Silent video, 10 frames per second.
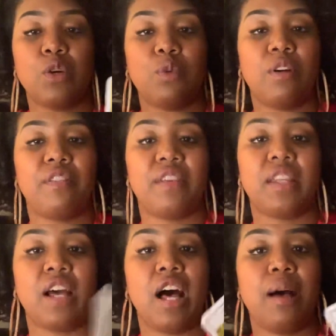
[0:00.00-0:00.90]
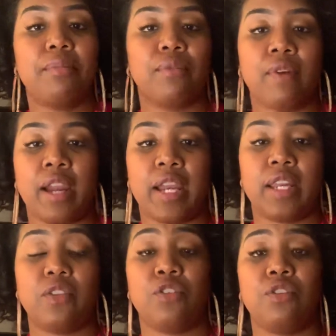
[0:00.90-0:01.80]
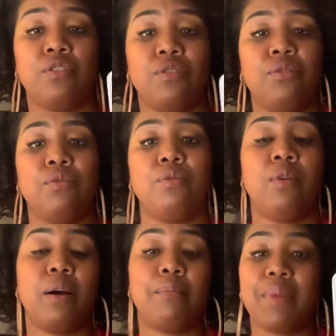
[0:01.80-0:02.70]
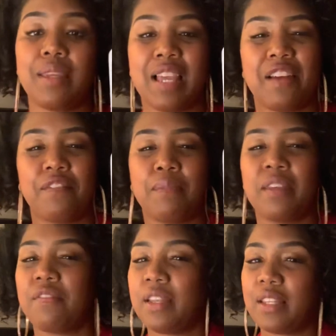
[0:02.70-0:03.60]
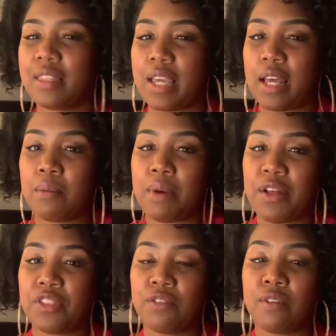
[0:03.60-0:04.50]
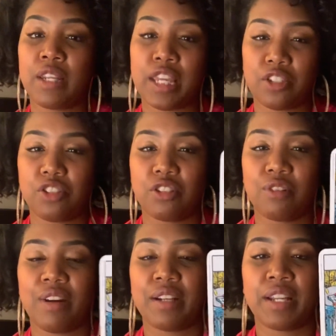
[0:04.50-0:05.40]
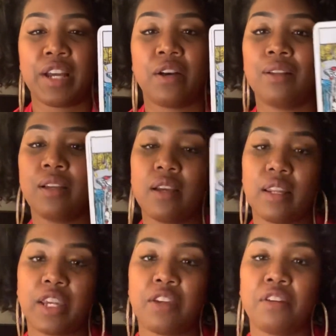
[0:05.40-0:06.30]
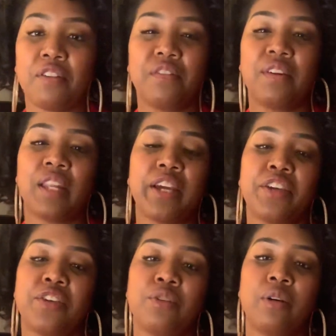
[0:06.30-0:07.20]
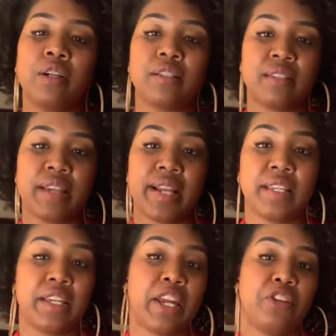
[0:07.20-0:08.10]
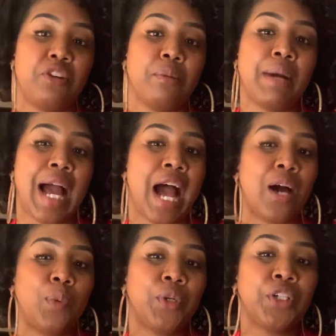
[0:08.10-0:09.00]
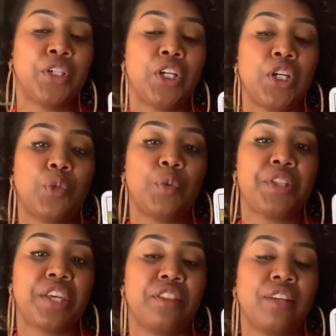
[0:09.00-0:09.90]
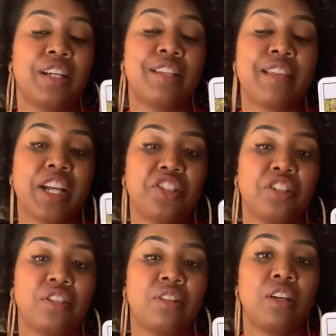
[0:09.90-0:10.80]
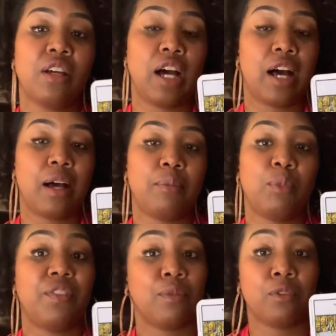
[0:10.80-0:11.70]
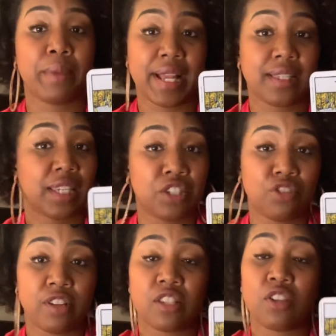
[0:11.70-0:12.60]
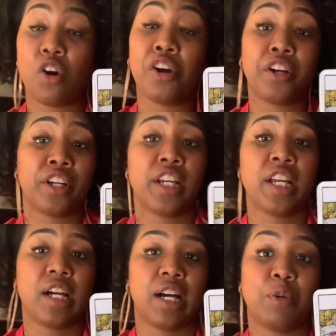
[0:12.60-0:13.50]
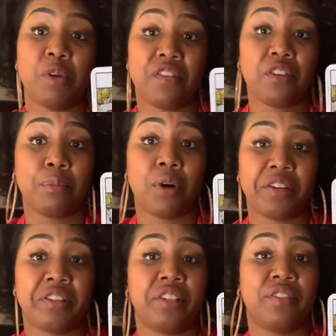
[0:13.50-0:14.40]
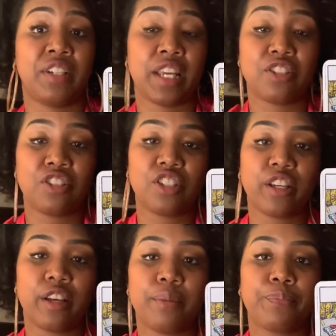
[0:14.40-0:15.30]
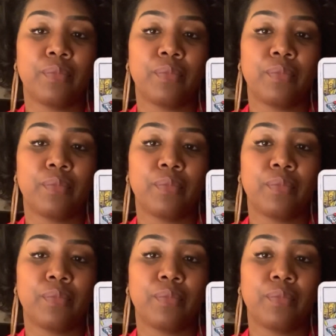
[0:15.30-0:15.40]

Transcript: With it upright, you may not be feeling that about the relationship right now. Like you don't feel like you are standing in your power within the connection with a romantic interest, or with your partner in a relationship.